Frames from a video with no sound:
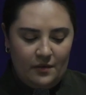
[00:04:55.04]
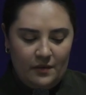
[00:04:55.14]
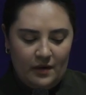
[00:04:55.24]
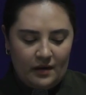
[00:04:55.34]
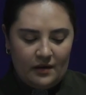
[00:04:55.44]

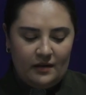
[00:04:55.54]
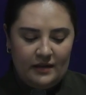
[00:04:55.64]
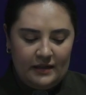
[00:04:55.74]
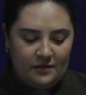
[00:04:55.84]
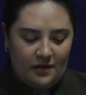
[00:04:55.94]
Oonark
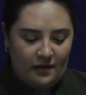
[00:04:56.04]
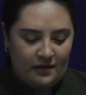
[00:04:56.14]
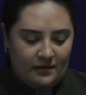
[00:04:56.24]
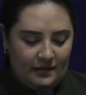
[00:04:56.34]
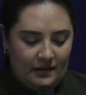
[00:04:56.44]
and her
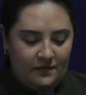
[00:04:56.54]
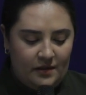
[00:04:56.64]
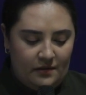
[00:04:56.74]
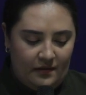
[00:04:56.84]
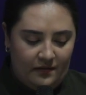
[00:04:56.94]
daughters lived
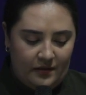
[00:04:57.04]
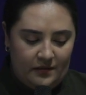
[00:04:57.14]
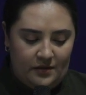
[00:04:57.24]
in Nunavut